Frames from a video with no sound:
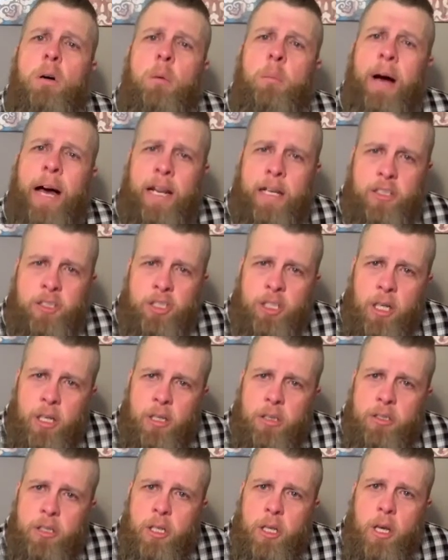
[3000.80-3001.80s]
am I to
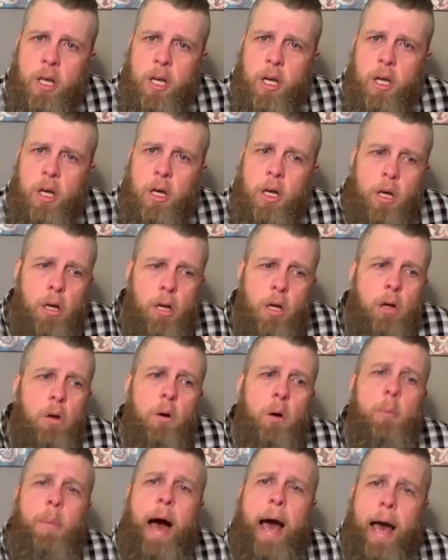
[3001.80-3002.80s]
judge? Who
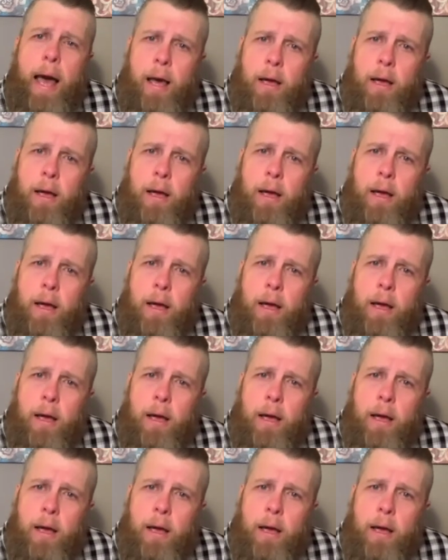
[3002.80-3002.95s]
am I?